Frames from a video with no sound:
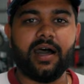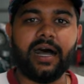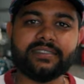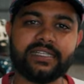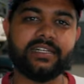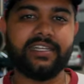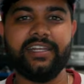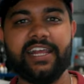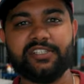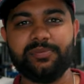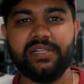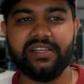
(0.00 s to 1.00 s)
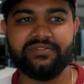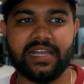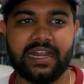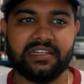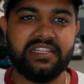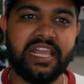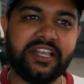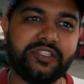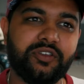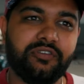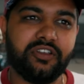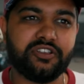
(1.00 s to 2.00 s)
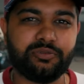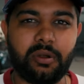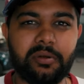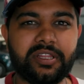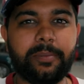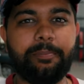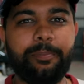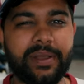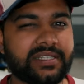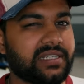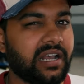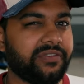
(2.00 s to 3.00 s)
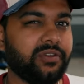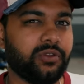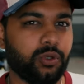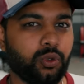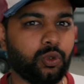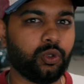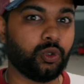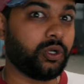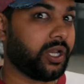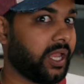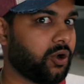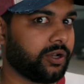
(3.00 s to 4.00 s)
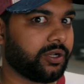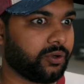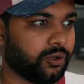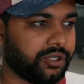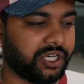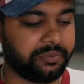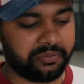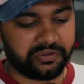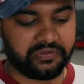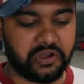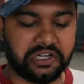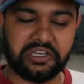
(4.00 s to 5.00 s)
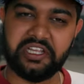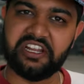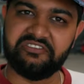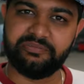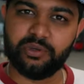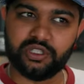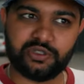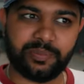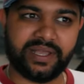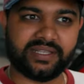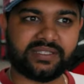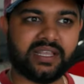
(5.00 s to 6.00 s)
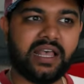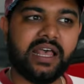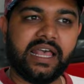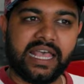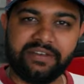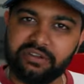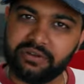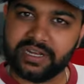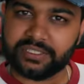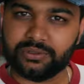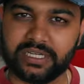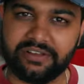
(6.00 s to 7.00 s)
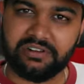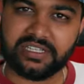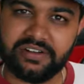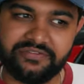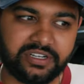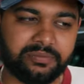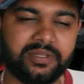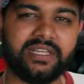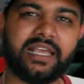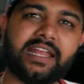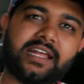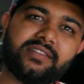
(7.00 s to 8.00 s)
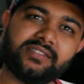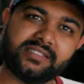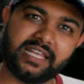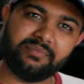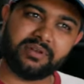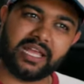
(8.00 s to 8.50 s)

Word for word: Us at TDH believe that the SUV is probably the best car for you to take on a road trip. You've got enough boot space, everyone gets to travel comfortably, and at the same